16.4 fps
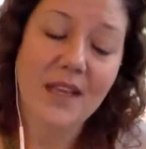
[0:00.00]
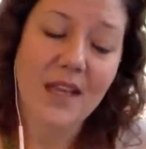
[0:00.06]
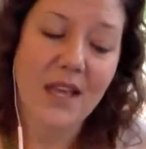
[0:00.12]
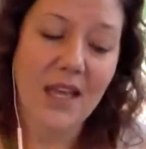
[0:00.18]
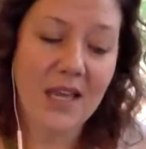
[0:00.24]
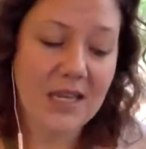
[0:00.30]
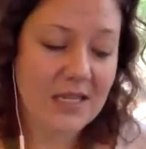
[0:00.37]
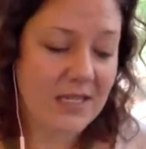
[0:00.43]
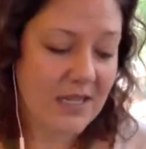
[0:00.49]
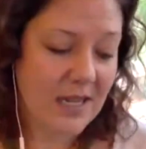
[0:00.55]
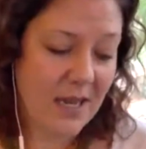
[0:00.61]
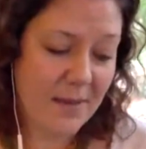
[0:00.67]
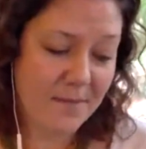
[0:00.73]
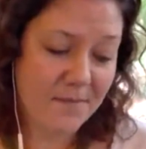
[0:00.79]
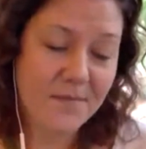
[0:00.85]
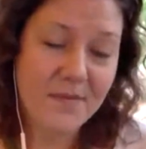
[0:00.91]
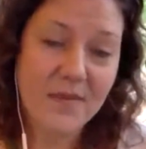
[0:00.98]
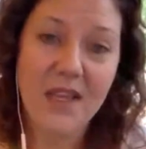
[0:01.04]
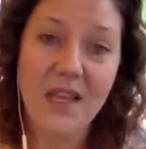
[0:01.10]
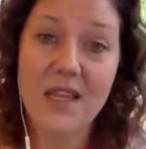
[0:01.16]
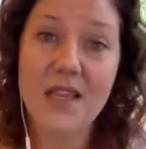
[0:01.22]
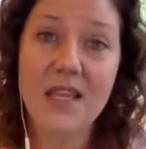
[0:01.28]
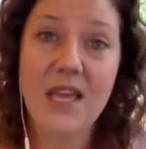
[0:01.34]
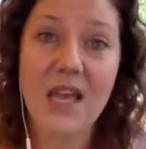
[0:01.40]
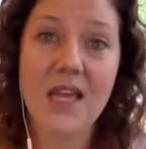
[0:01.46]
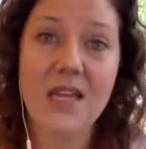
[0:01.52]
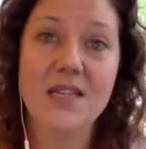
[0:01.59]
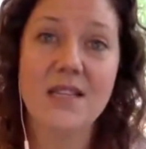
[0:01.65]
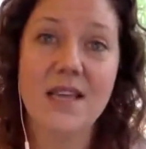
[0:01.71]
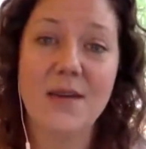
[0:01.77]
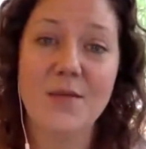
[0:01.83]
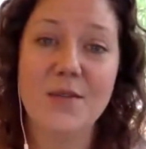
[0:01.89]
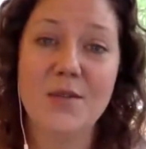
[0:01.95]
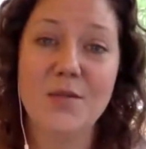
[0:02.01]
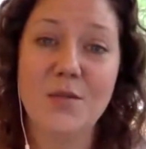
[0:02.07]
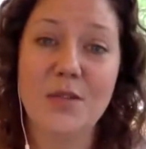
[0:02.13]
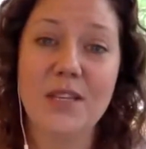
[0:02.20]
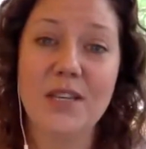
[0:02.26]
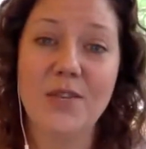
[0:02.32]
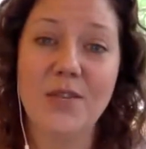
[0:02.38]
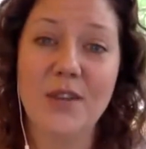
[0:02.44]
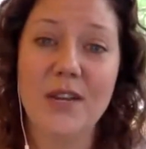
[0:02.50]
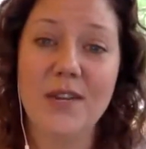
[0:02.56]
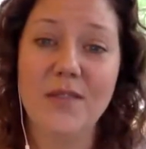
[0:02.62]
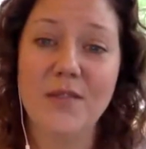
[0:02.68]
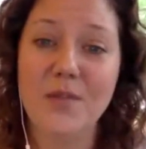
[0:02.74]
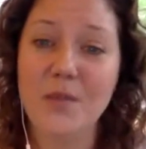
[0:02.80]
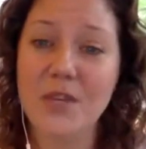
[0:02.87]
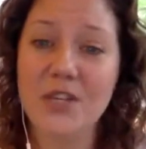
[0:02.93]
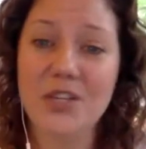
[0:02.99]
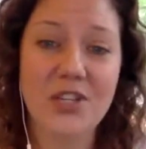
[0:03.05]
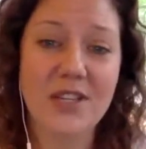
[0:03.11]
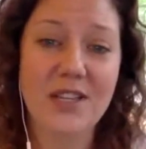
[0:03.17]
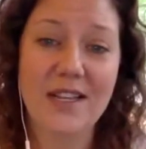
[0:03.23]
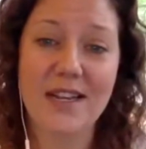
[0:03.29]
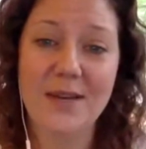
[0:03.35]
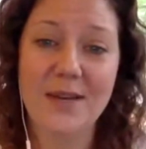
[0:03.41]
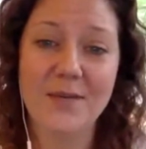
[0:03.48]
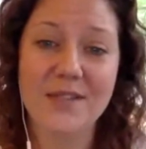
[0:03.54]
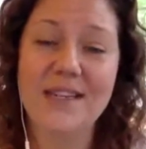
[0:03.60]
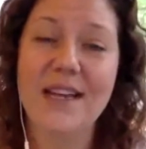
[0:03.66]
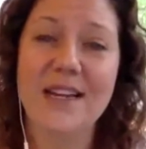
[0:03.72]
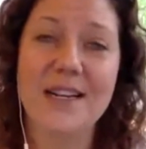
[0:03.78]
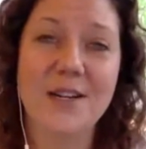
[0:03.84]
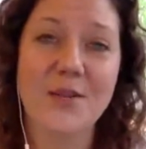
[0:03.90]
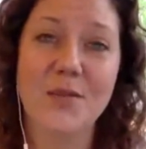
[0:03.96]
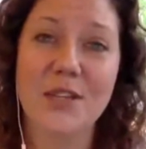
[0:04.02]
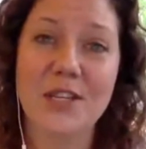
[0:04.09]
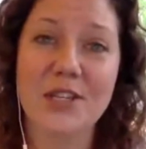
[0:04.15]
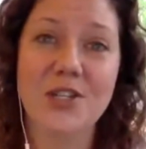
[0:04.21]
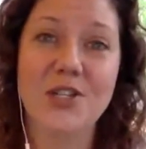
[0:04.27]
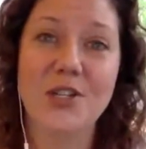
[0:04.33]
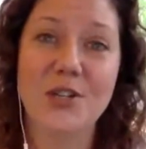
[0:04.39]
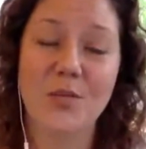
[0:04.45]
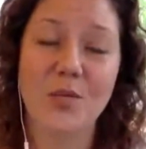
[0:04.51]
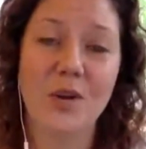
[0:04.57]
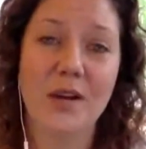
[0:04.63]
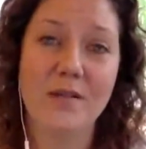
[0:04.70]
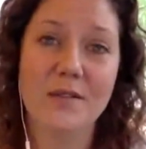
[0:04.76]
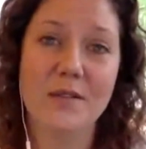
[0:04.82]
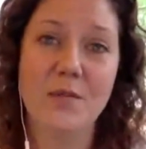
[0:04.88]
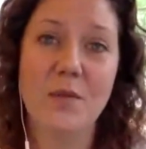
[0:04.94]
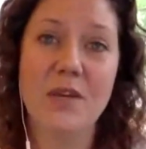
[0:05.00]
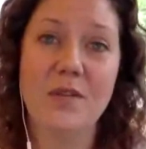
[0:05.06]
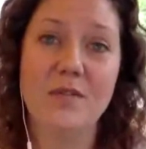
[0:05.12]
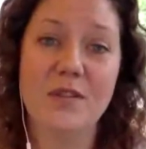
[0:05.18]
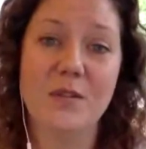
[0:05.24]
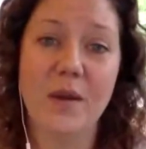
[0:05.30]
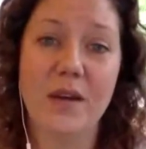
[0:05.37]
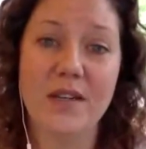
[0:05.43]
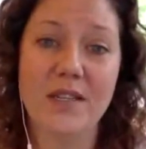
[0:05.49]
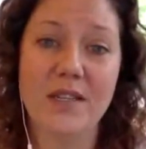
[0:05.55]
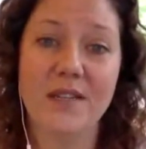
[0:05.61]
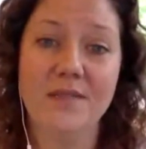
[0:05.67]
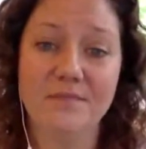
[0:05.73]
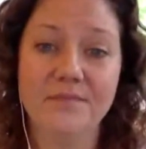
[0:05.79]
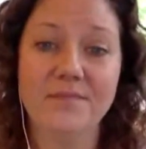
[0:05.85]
And in the end, that was really great information that I was not in a relationship where I was being respected.